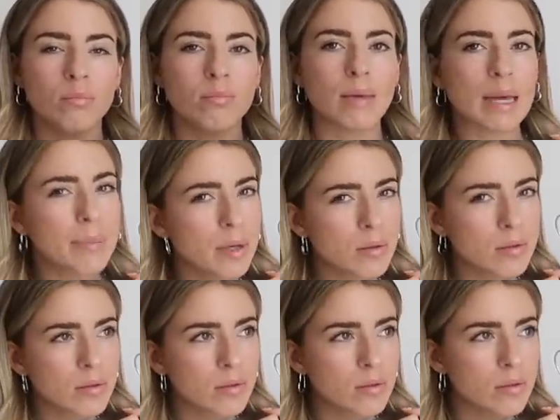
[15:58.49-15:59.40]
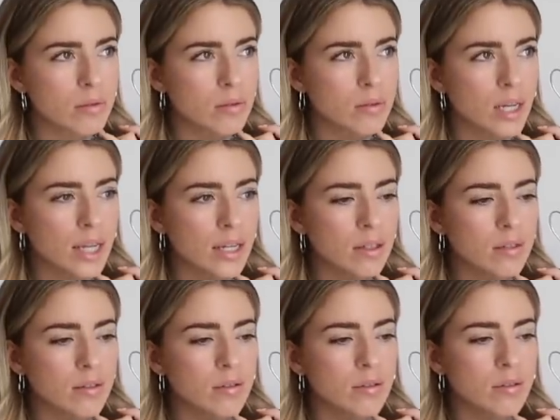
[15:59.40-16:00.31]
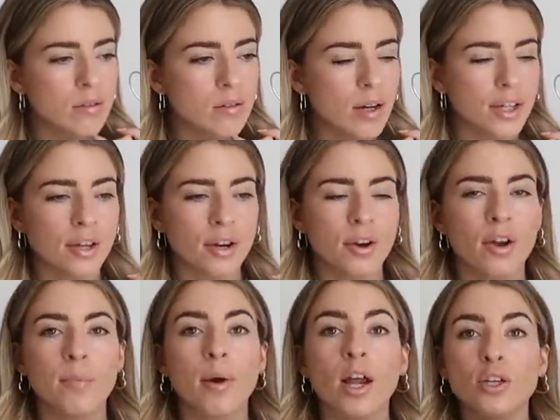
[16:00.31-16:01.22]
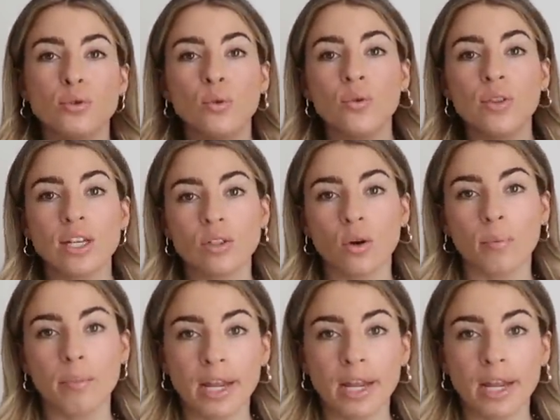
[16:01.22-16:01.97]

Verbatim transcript: maybe on TikTok. I don't know, but I saw this on